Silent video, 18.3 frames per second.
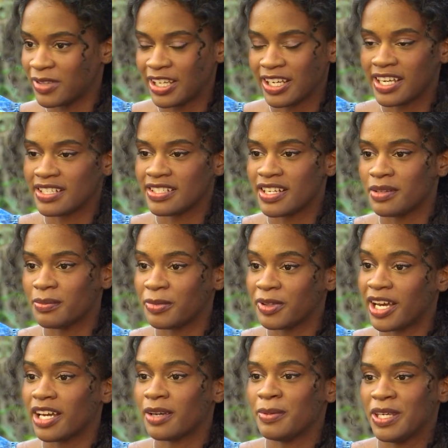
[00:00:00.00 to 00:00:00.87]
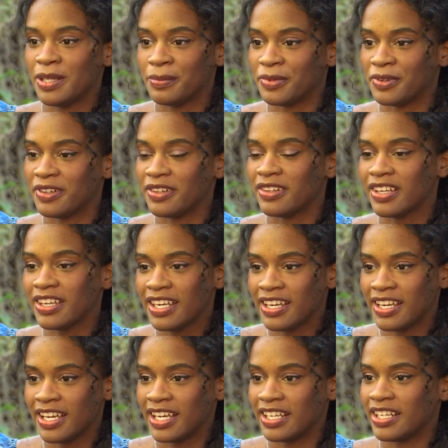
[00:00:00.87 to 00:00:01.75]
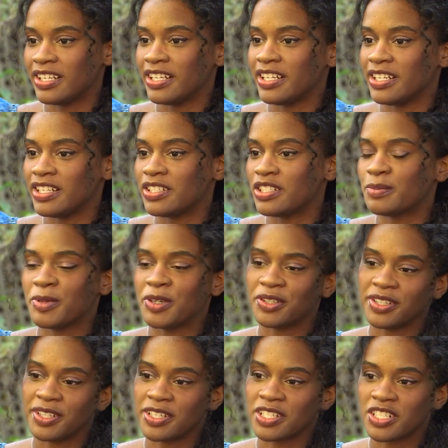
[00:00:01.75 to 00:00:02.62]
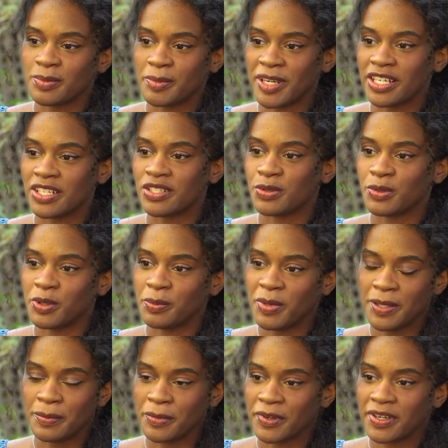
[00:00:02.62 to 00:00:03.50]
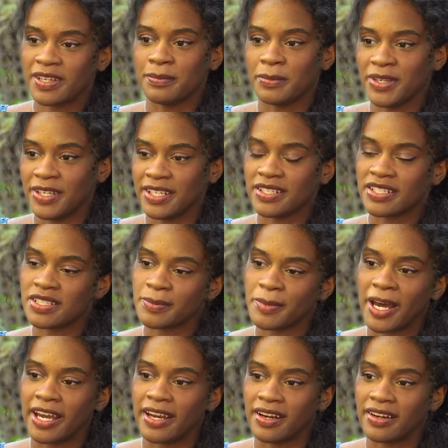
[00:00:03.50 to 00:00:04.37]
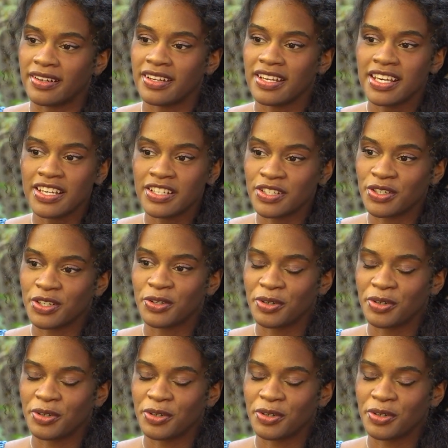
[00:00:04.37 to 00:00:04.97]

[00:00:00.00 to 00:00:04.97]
like I said, black people, and it is building a space where people can be inspired to